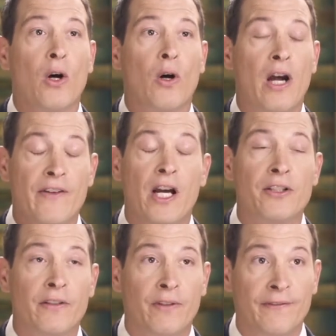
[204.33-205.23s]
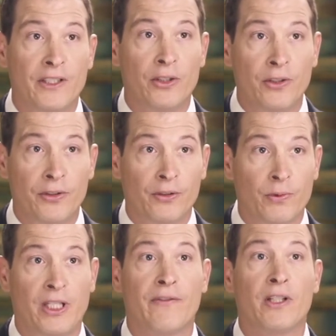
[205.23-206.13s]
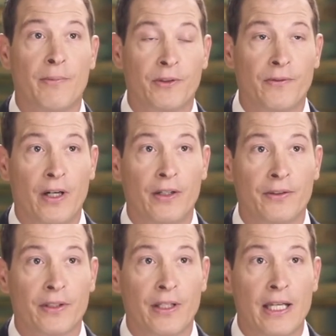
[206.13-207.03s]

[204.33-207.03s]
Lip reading: or every 150 uses, whichever comes first.